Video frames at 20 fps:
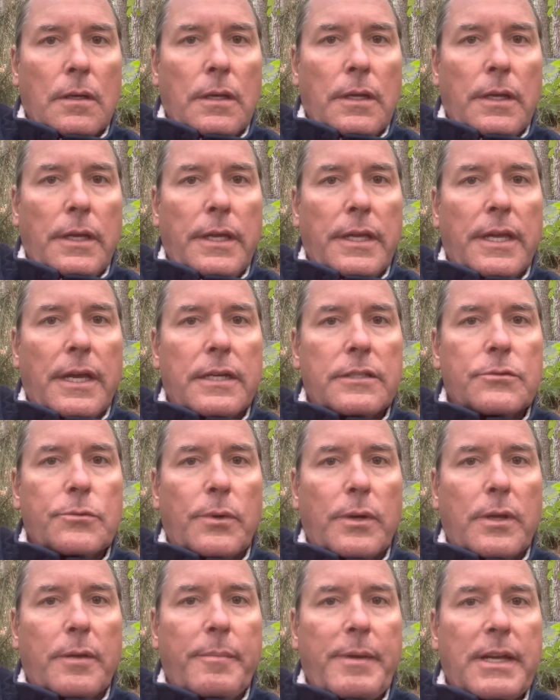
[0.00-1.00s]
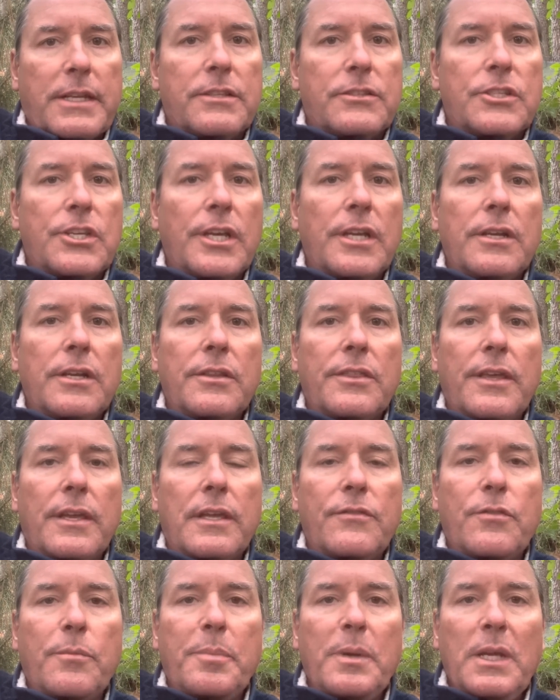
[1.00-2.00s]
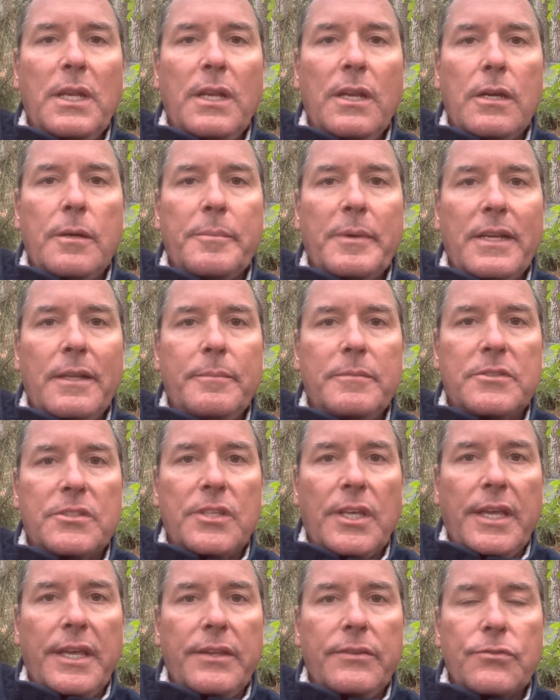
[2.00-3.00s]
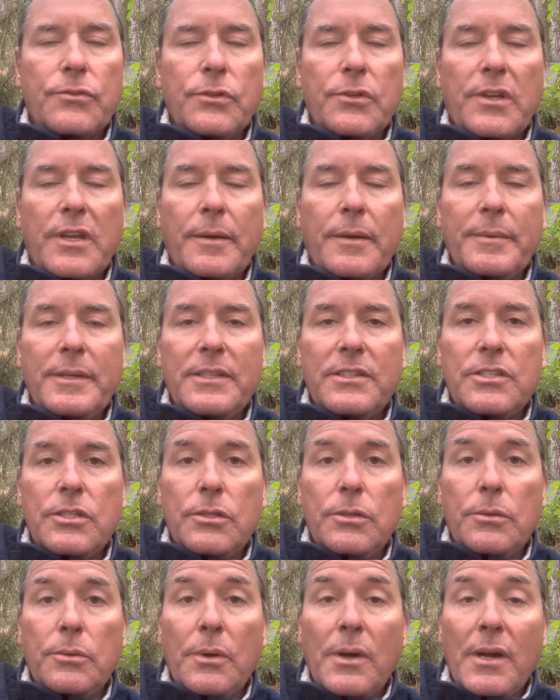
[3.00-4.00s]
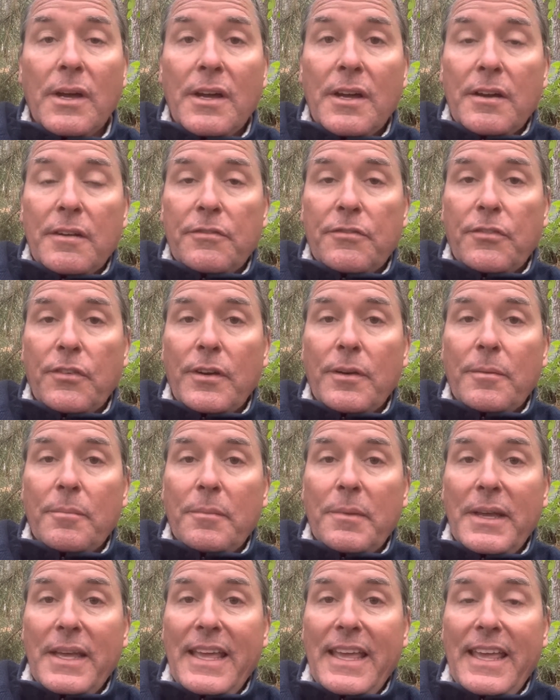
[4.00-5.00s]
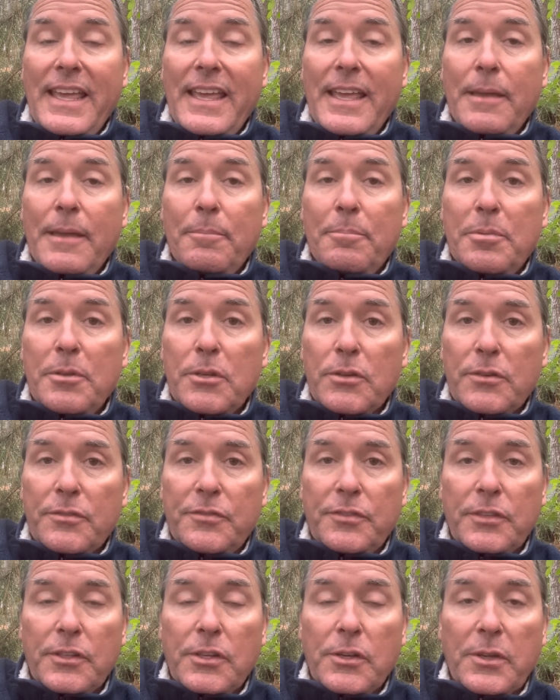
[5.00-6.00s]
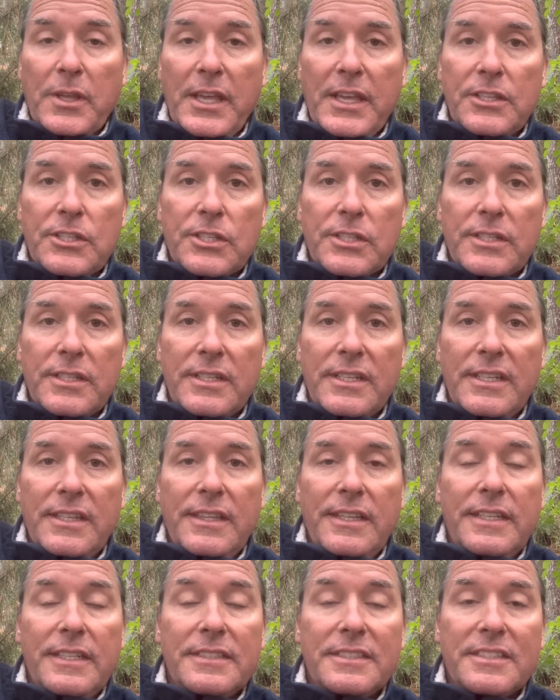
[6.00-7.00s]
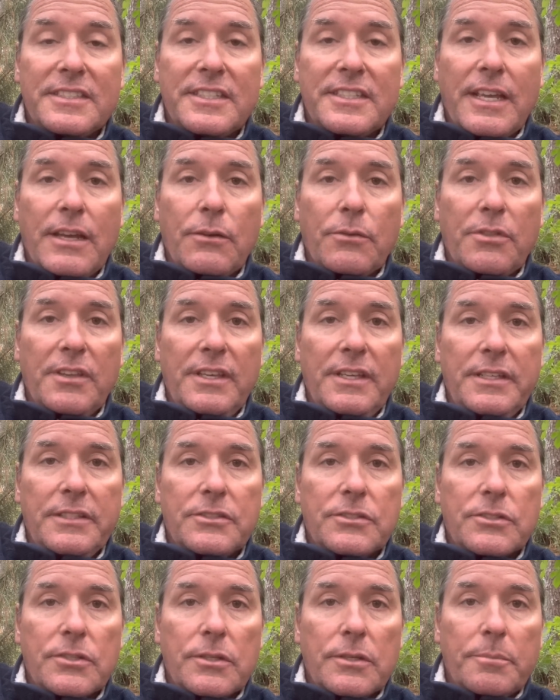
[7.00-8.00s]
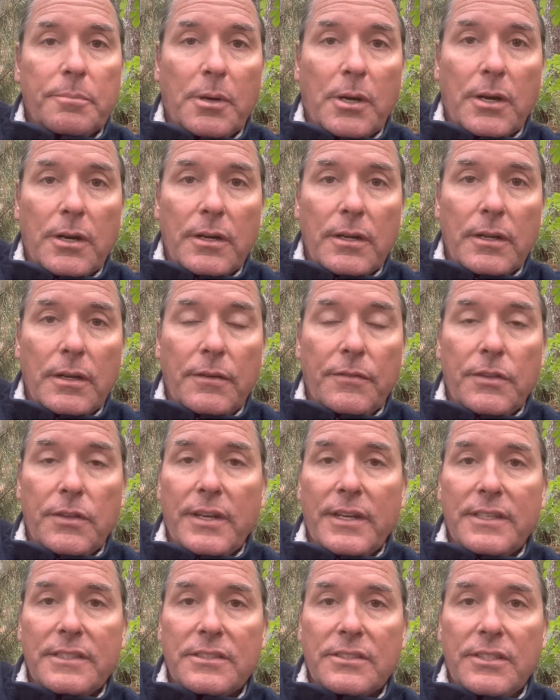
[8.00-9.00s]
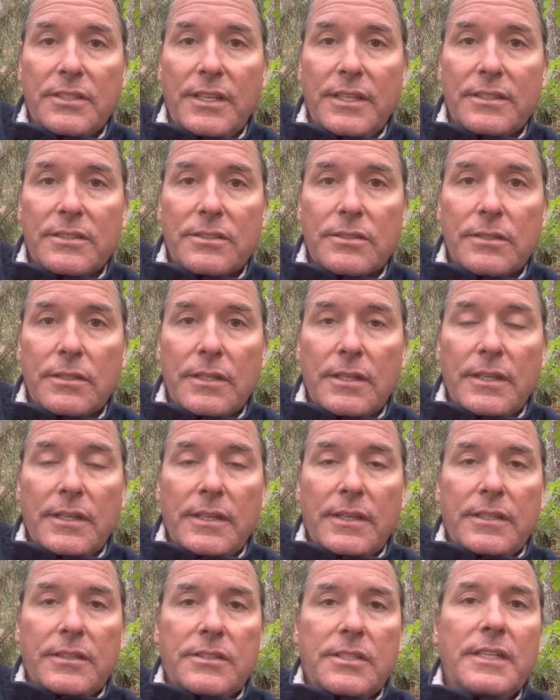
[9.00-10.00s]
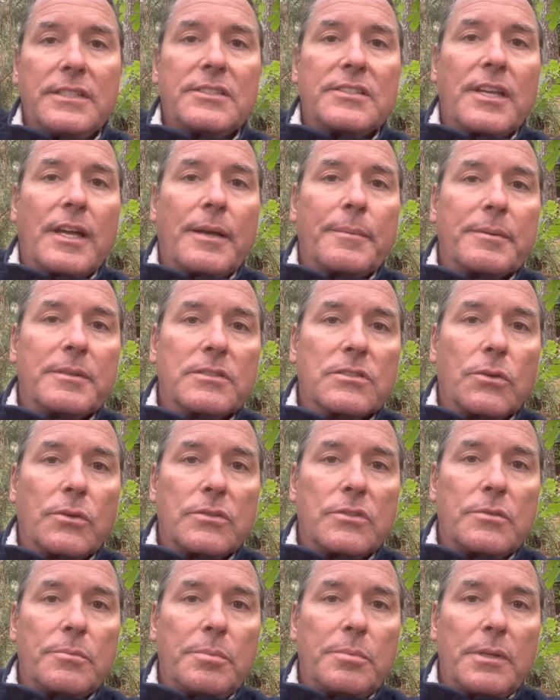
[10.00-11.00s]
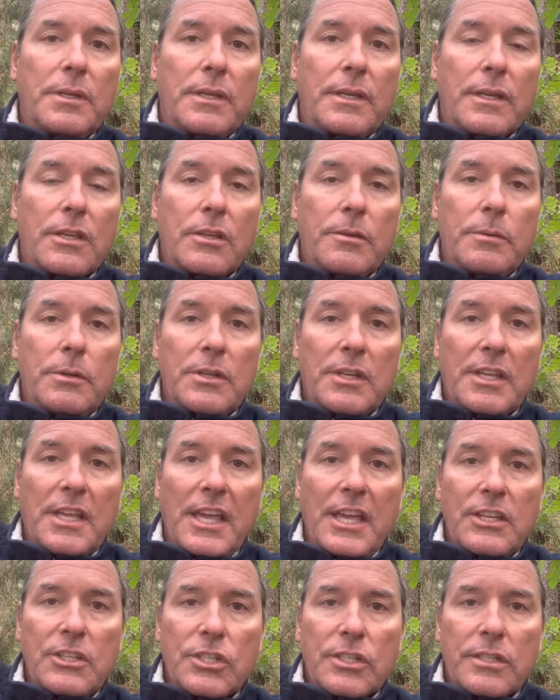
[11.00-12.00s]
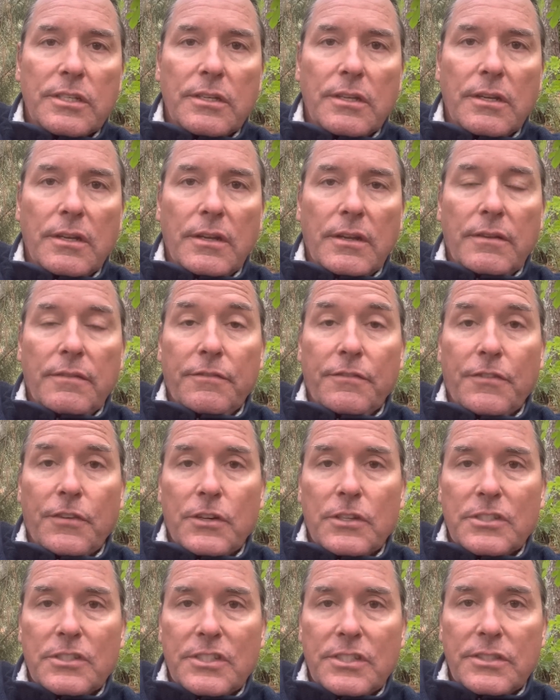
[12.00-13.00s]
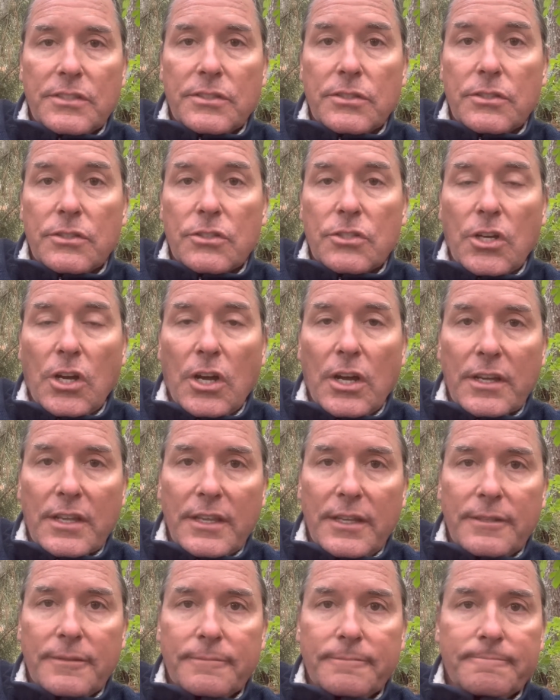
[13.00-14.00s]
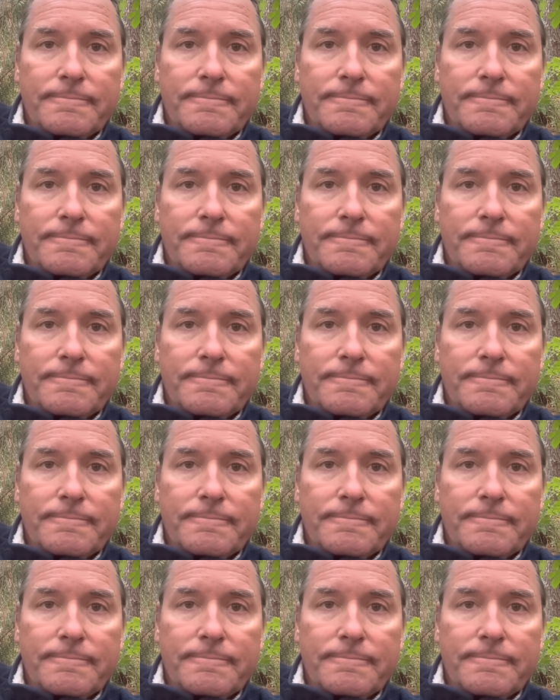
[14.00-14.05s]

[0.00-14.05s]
Hey guys, welcome back to the channel. Thank you for being here. My name is Andrew, coming to you from a beautiful location in the southeastern part of the United States. Today's topic is going to be communication versus talking.